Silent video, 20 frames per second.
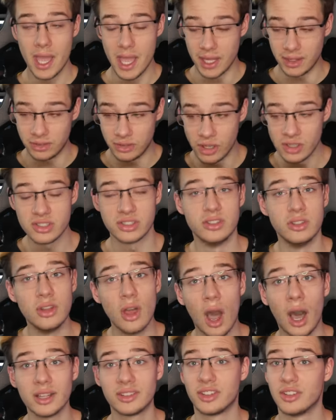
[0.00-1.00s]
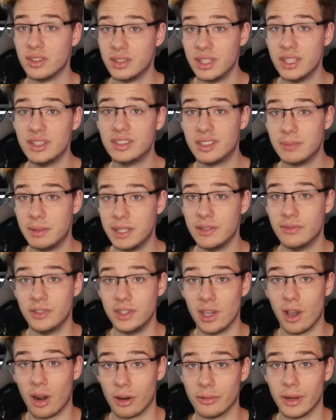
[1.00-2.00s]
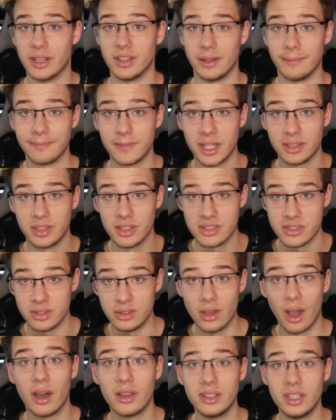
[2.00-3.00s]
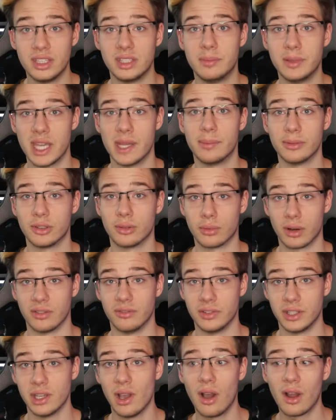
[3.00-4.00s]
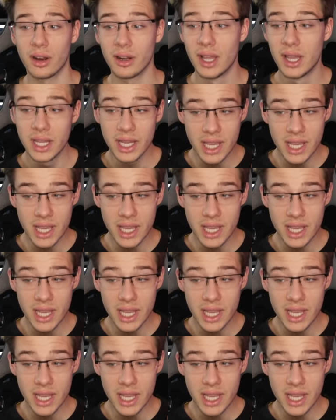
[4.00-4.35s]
It does not need to be VR ready. It does not need to be able to run VR.